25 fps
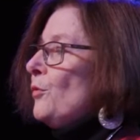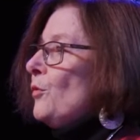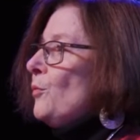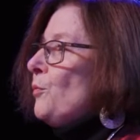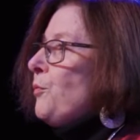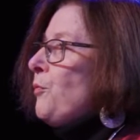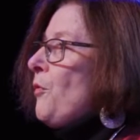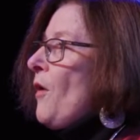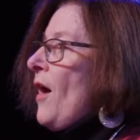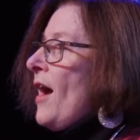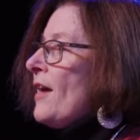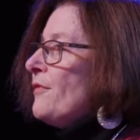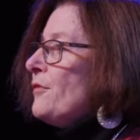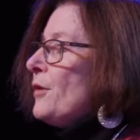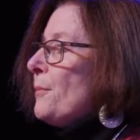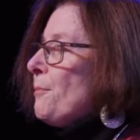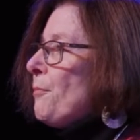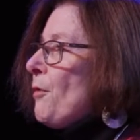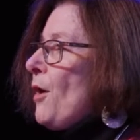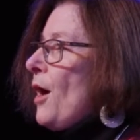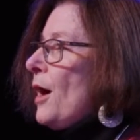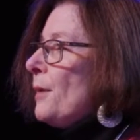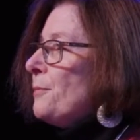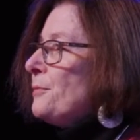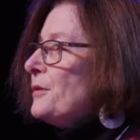private
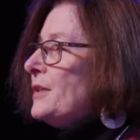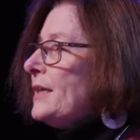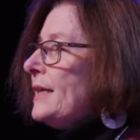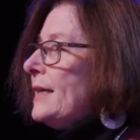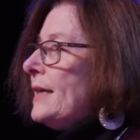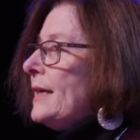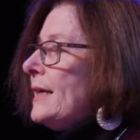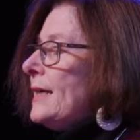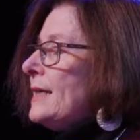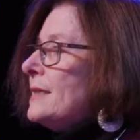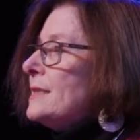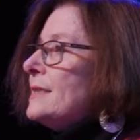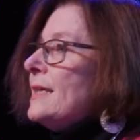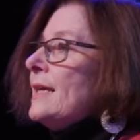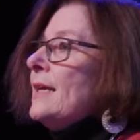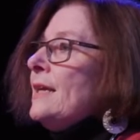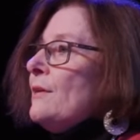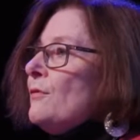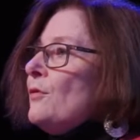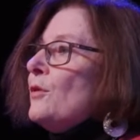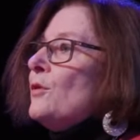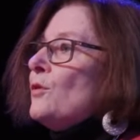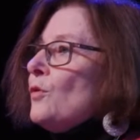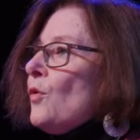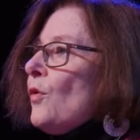property is
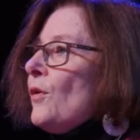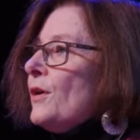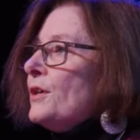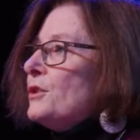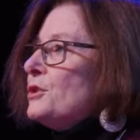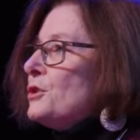even going